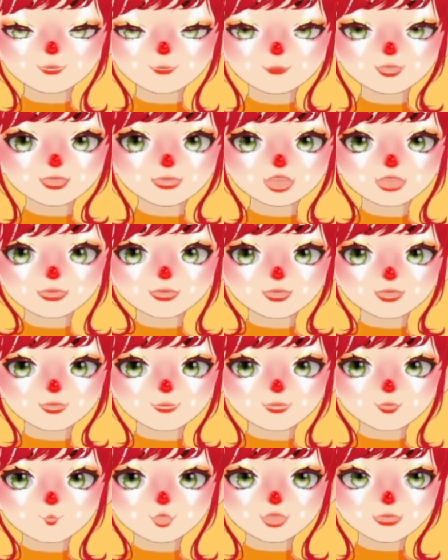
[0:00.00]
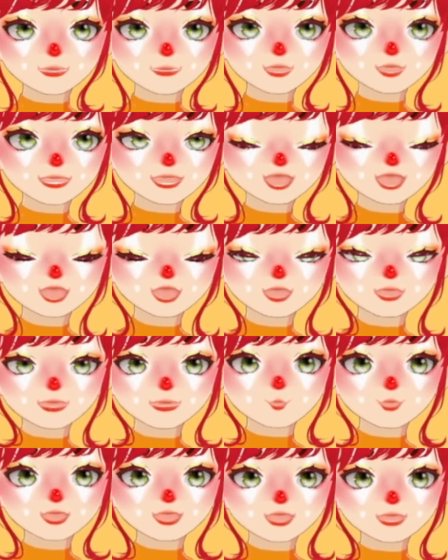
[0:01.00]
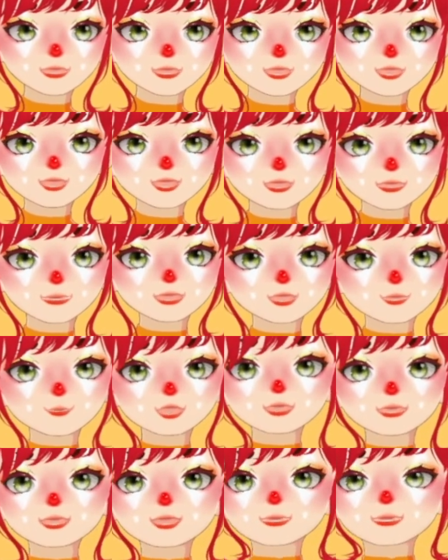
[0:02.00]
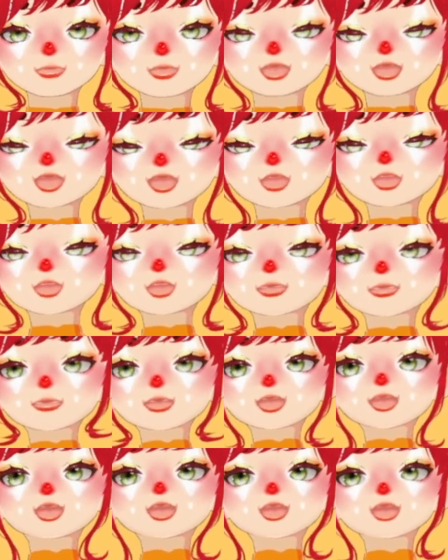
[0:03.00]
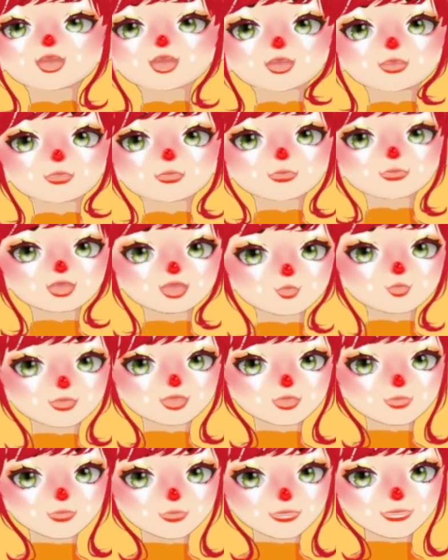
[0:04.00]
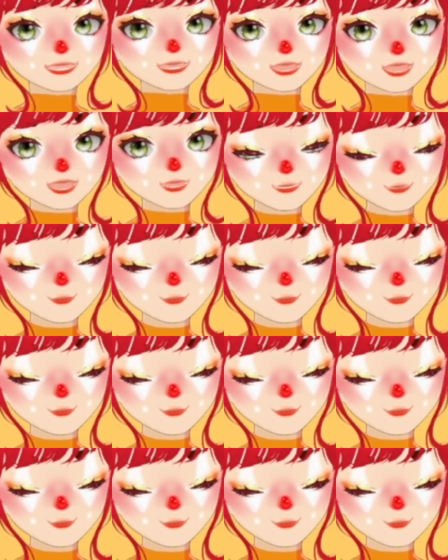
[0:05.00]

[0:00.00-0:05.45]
I don't want to deal with it. I've been dealing with it for years, and honestly, I am tired. I need a break.